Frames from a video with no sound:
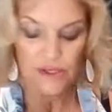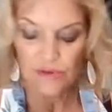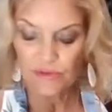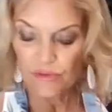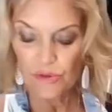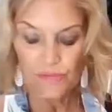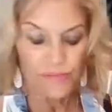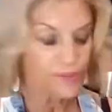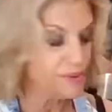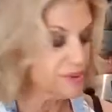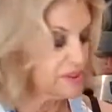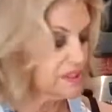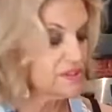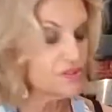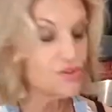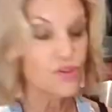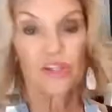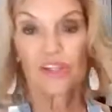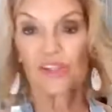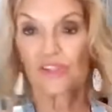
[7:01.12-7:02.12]
looking real pretty,
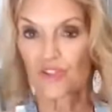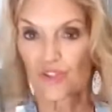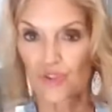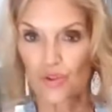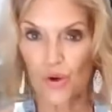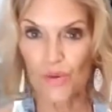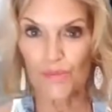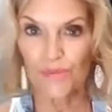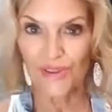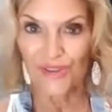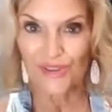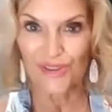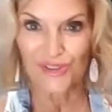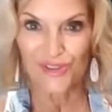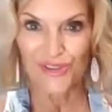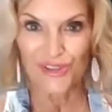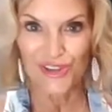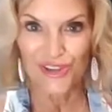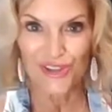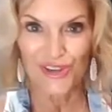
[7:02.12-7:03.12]
and you can store them in the
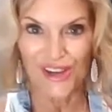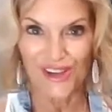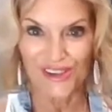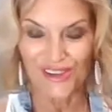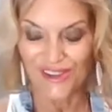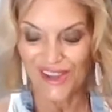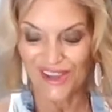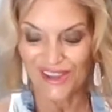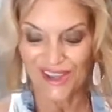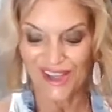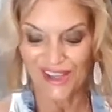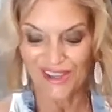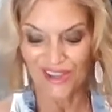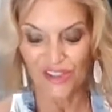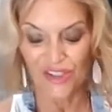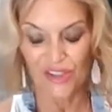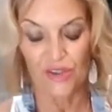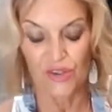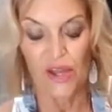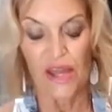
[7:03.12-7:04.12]
refrigerator like that
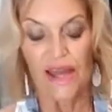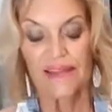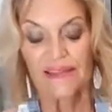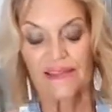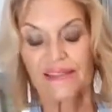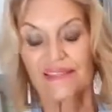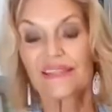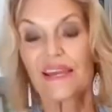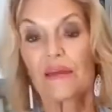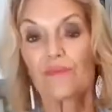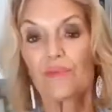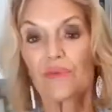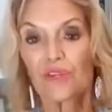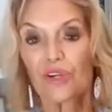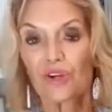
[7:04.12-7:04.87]
too. The same